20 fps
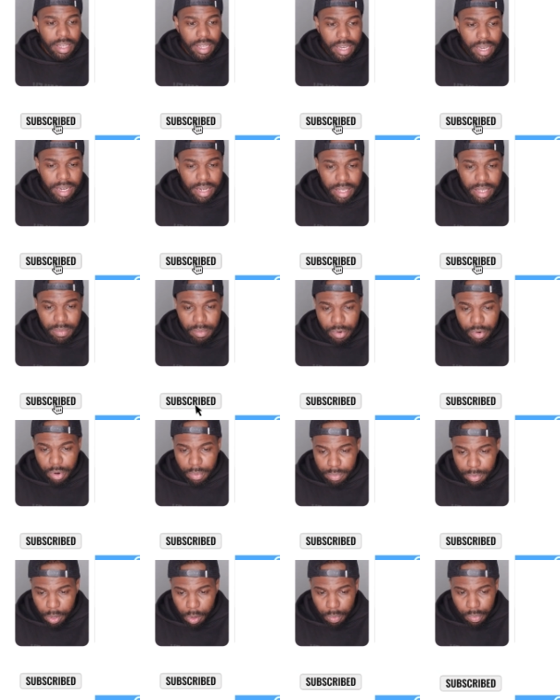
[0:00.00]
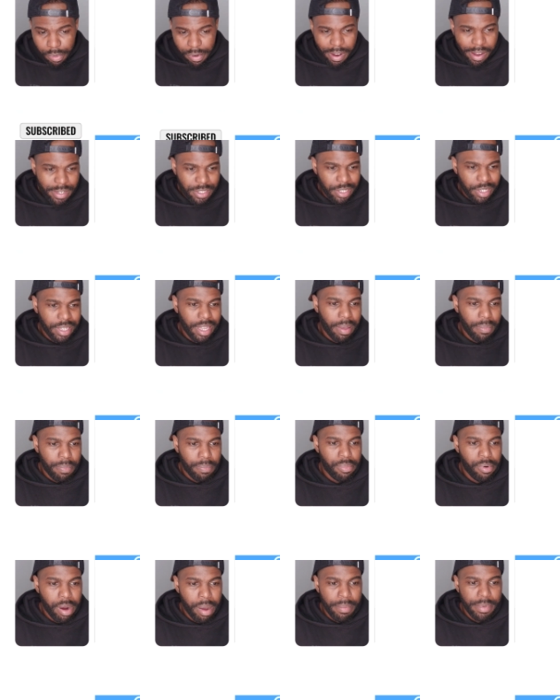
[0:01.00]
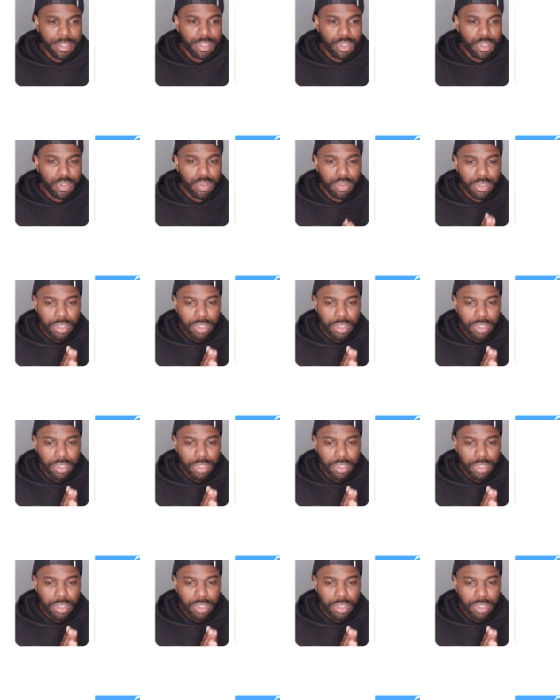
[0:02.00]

Any crypto project that promises you